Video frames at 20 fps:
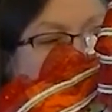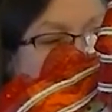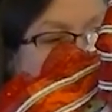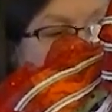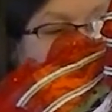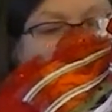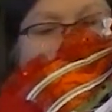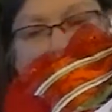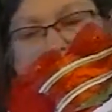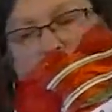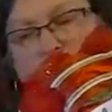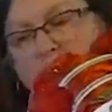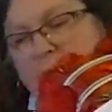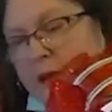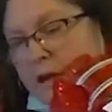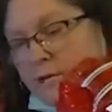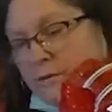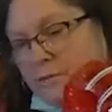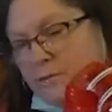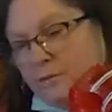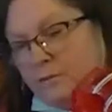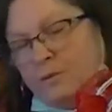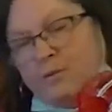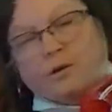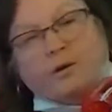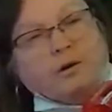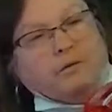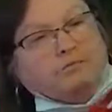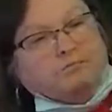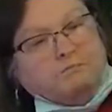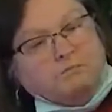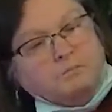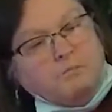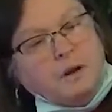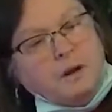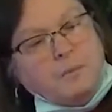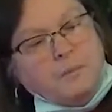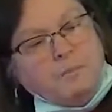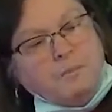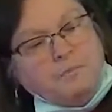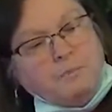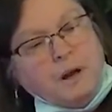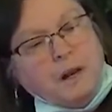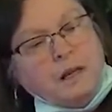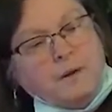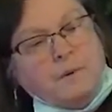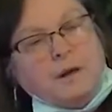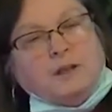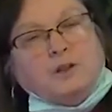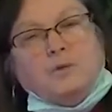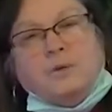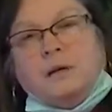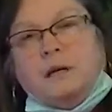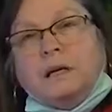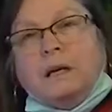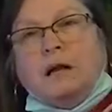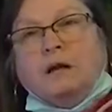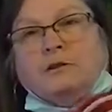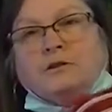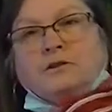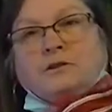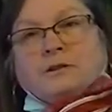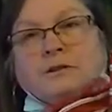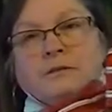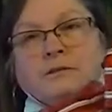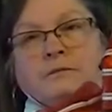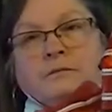can probably make it for probably about $20.